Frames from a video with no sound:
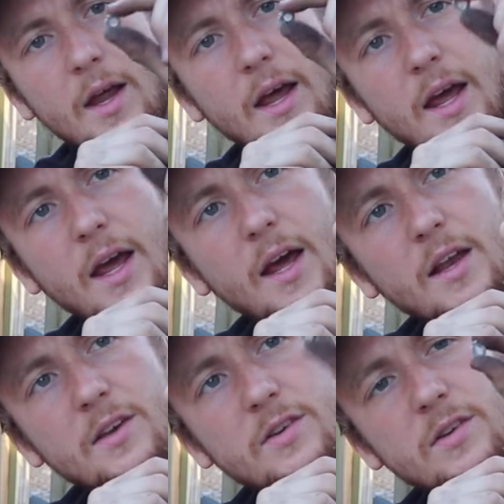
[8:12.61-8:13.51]

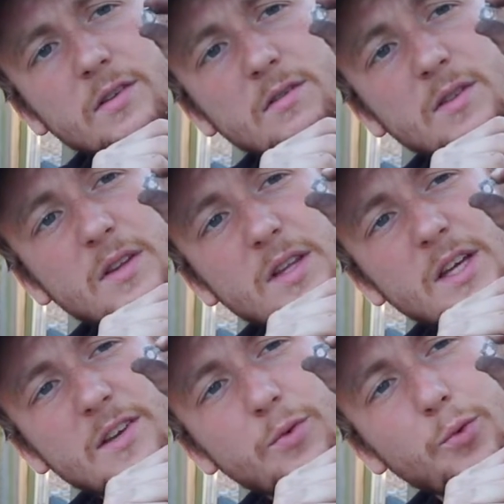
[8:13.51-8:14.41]
and
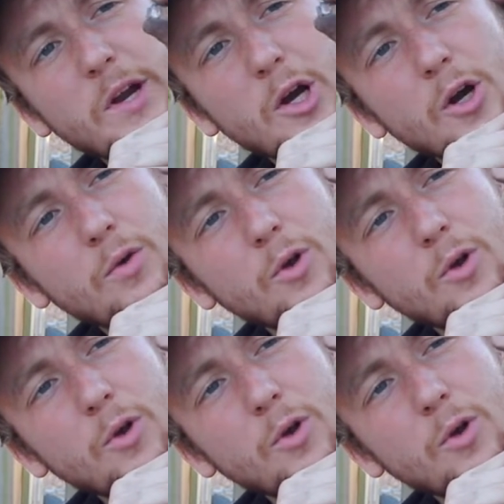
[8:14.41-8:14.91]
this weird